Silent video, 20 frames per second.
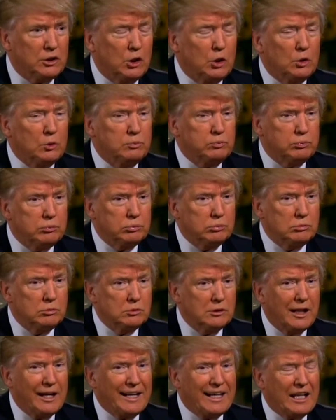So
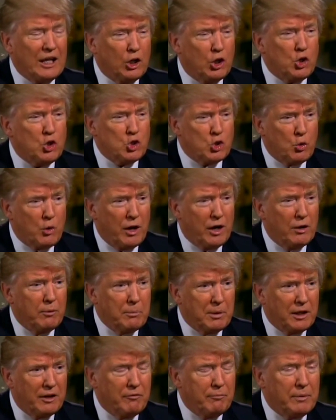a lot of killers
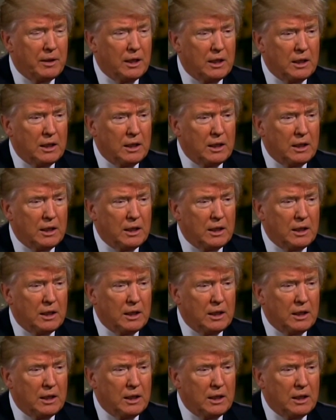around, believe me.